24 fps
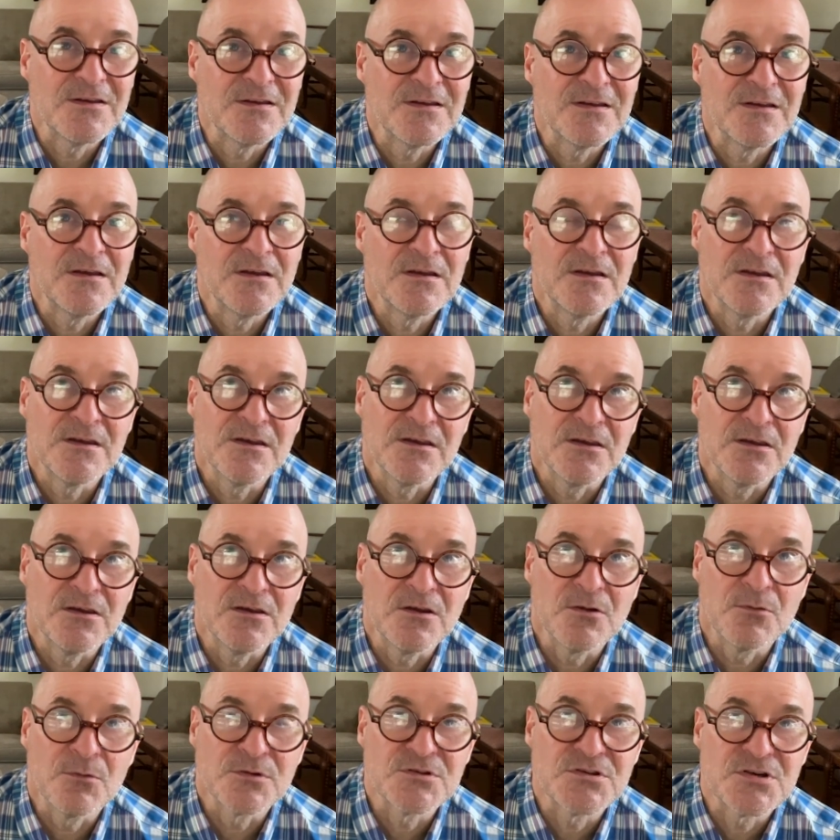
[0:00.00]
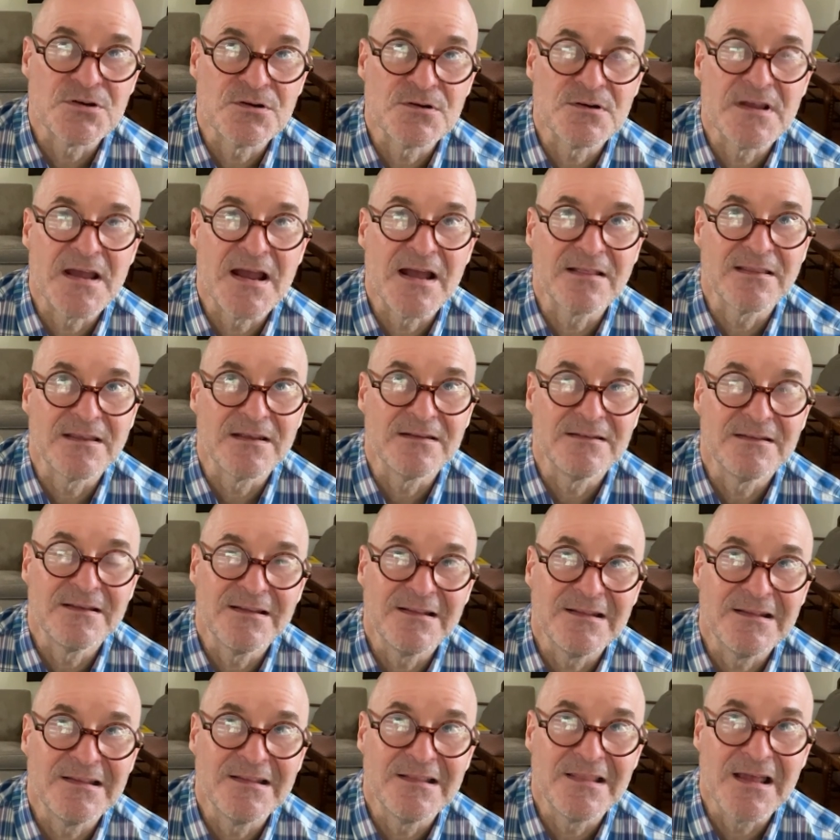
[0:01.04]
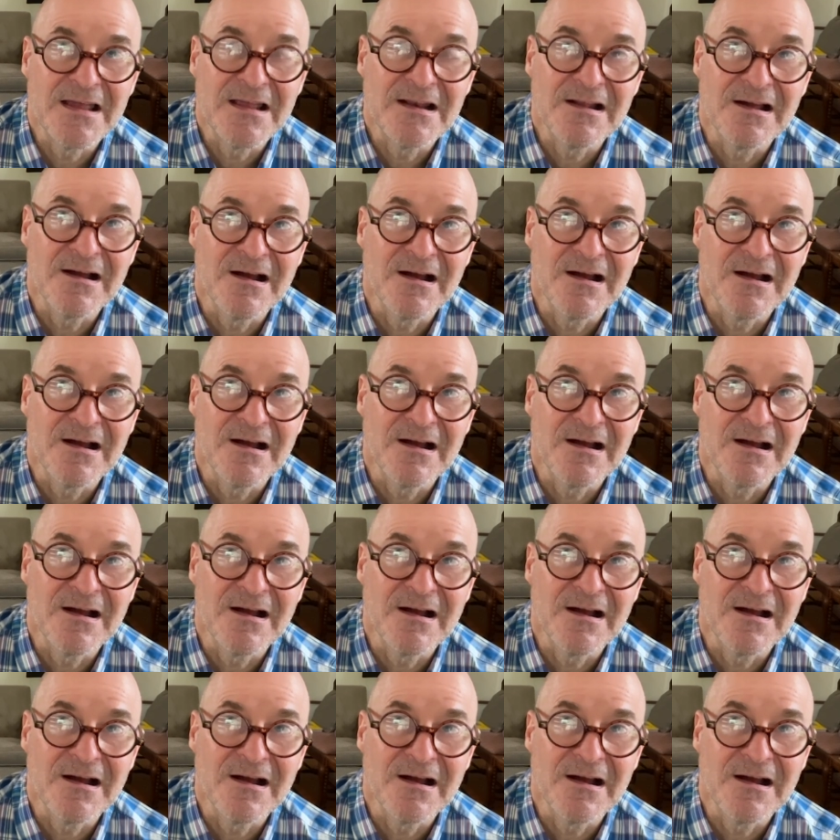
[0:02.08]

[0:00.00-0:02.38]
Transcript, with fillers: it turned out that I